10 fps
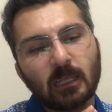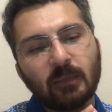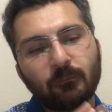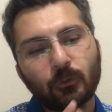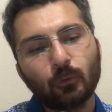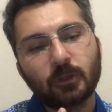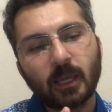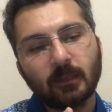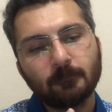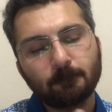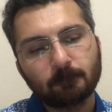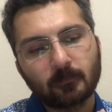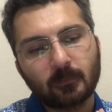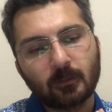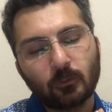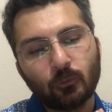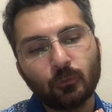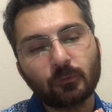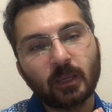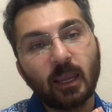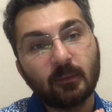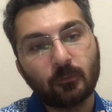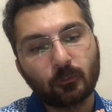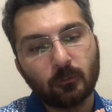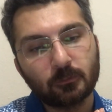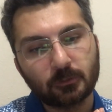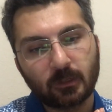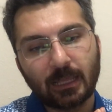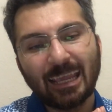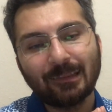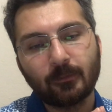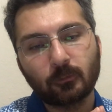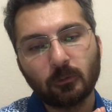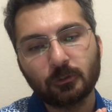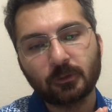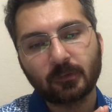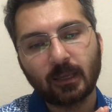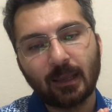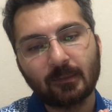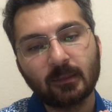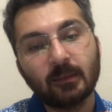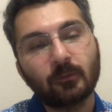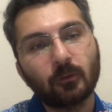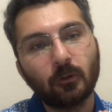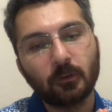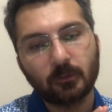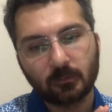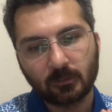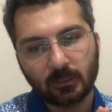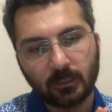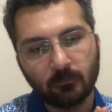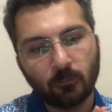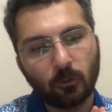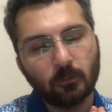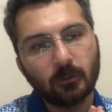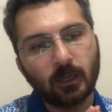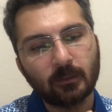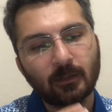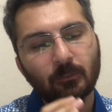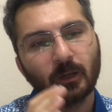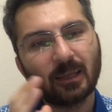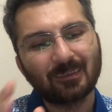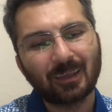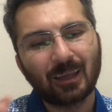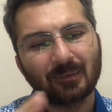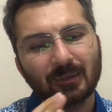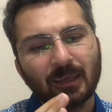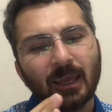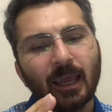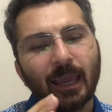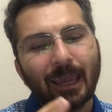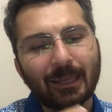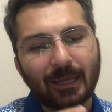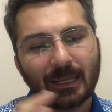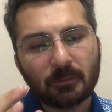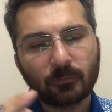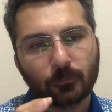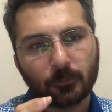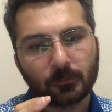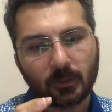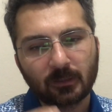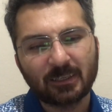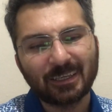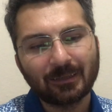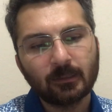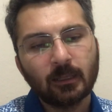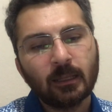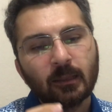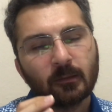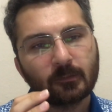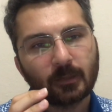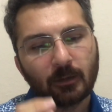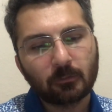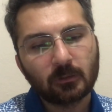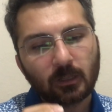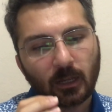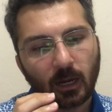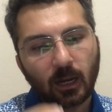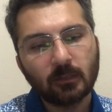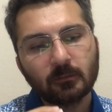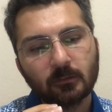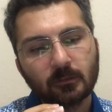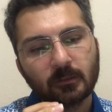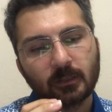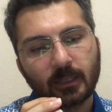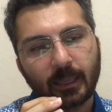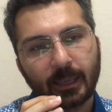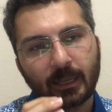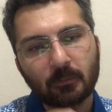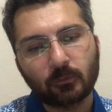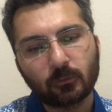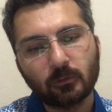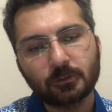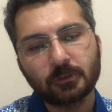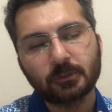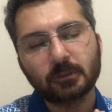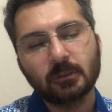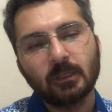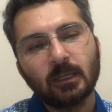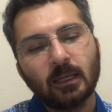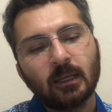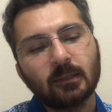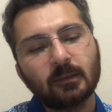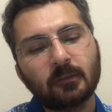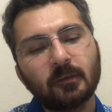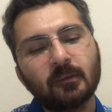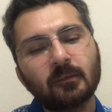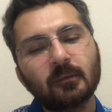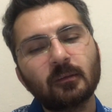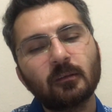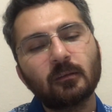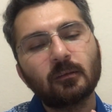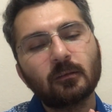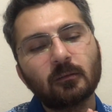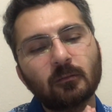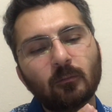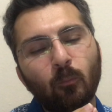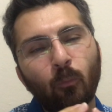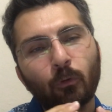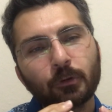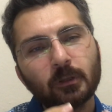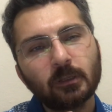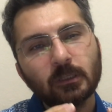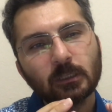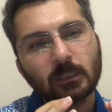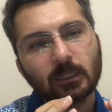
if you can use 80 soldiers as a decoy in war and thereby attack an enemy force and kill several hundred enemy soldiers, that is morally